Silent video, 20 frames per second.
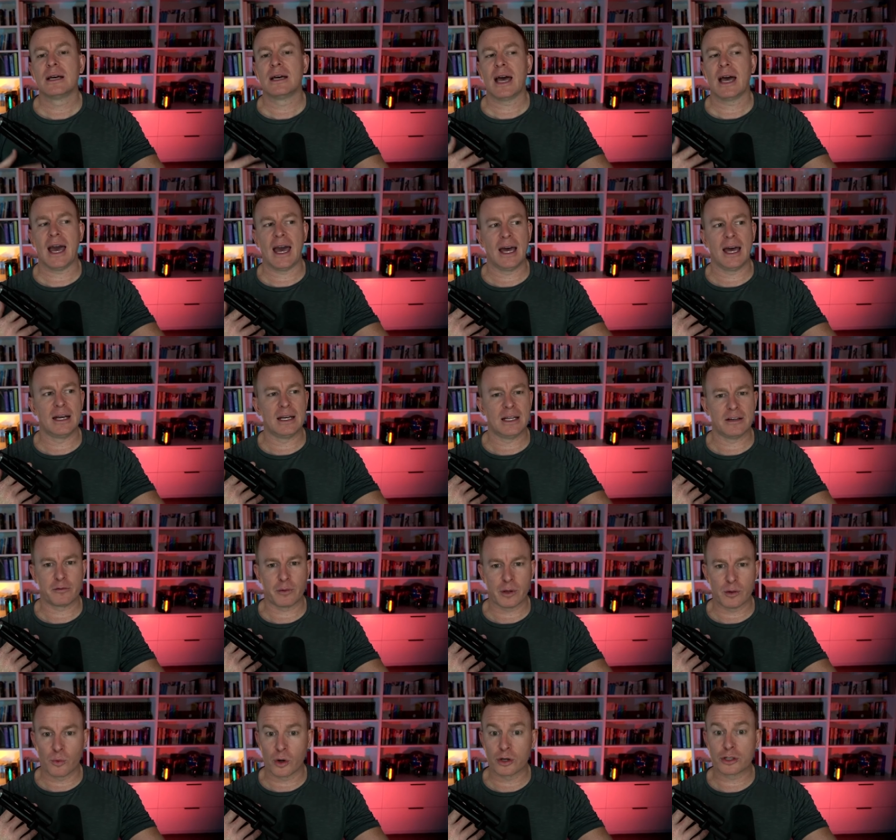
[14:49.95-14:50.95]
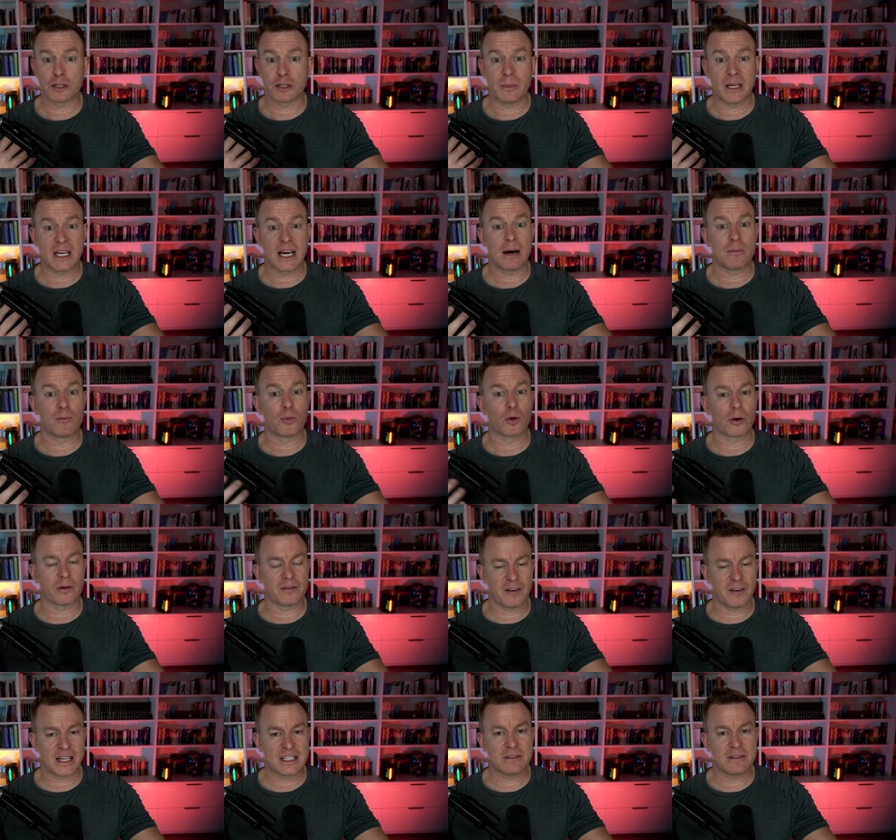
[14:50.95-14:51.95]
And if we want to become more
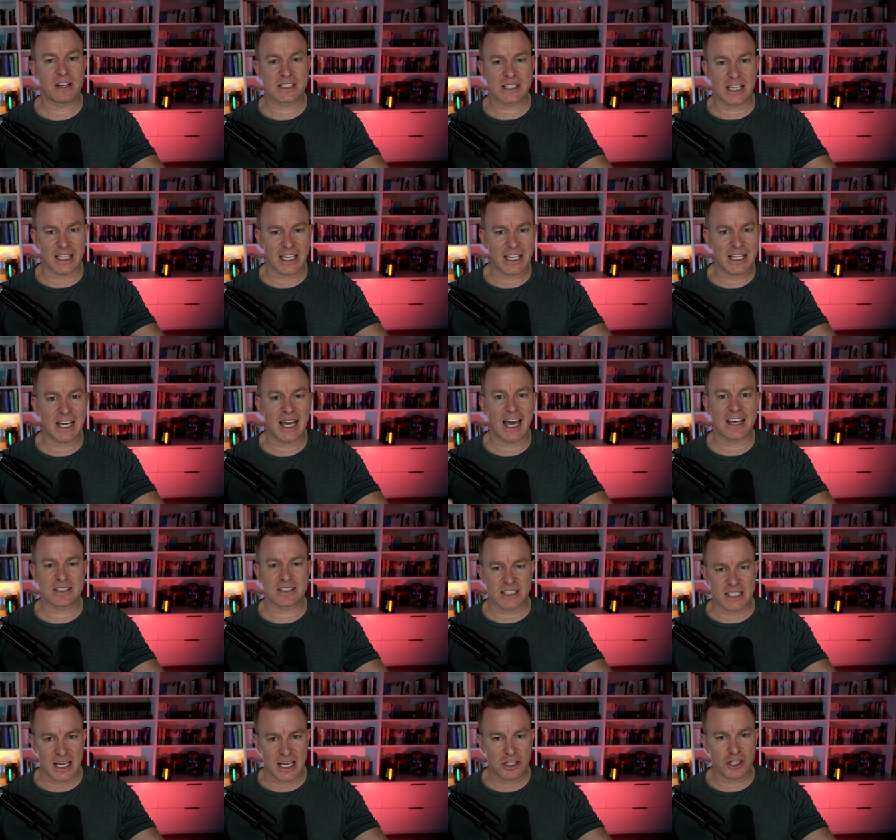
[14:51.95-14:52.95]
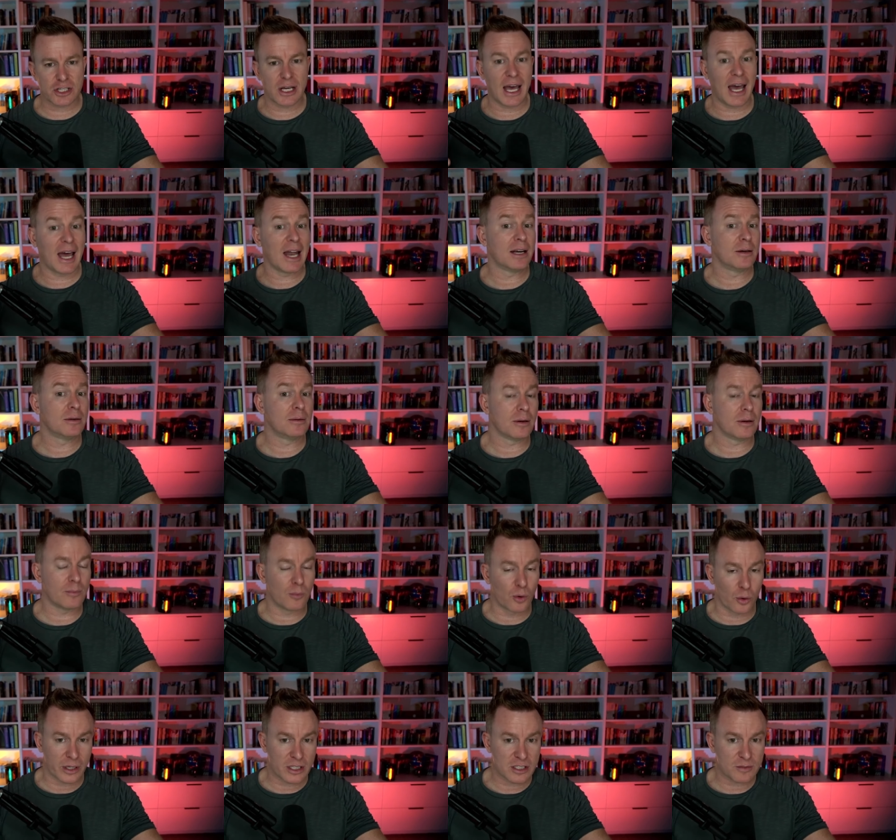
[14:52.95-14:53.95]
effective as a leader, as a teacher, and
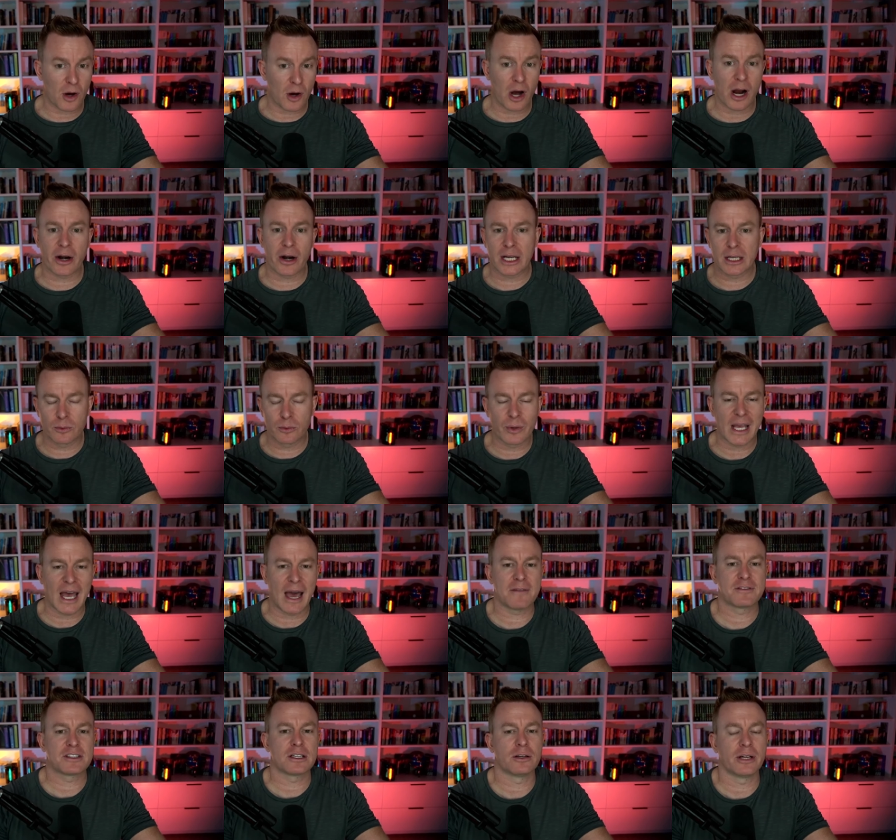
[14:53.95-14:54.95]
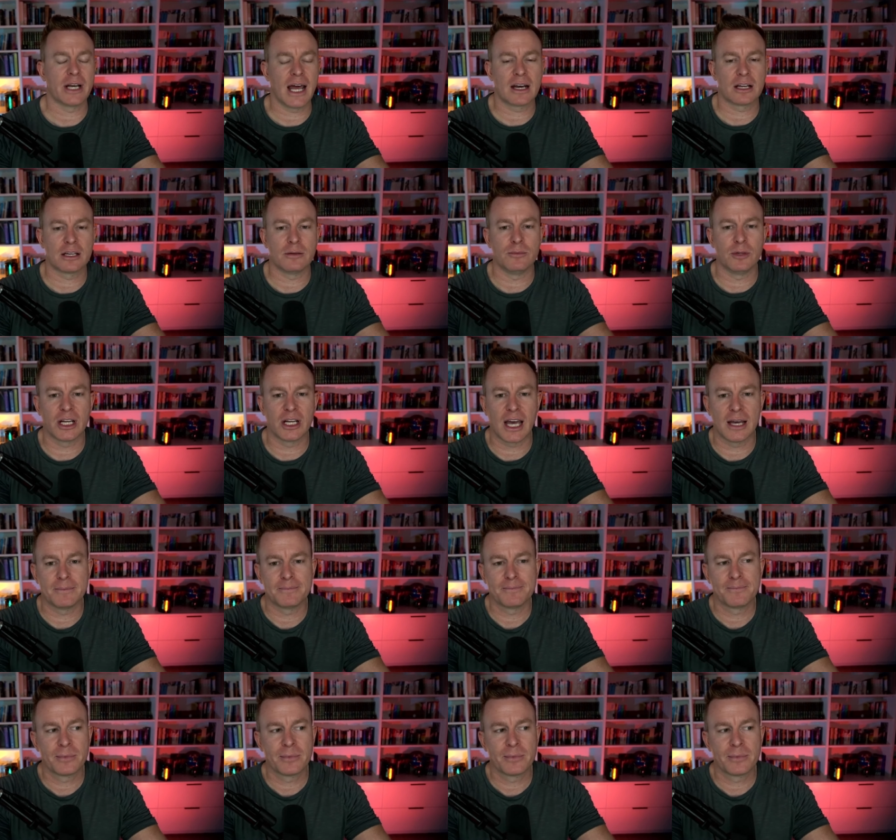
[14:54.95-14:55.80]
more inspiring, we have to learn how to communicate.